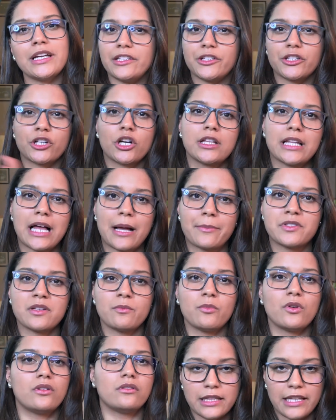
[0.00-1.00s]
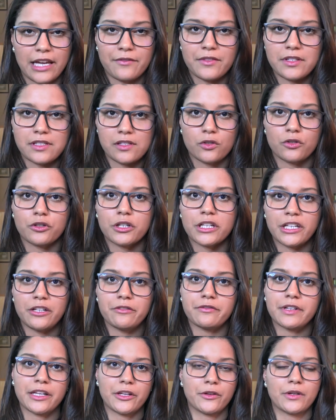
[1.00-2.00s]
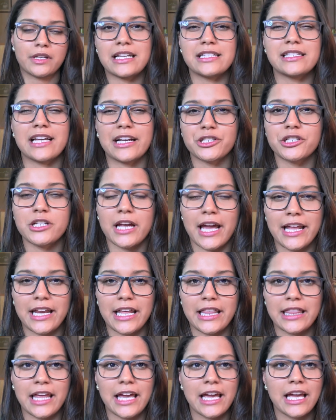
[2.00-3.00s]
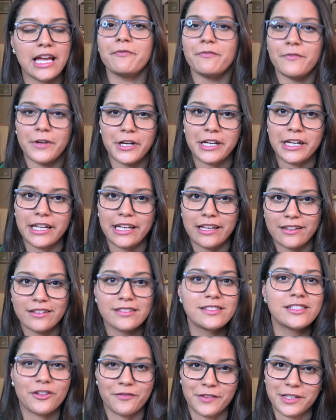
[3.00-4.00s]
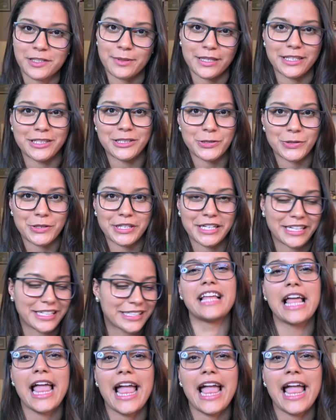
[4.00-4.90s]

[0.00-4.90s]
They're collapsible. They have this little key ring you can attach to anything. Very self-explanatory.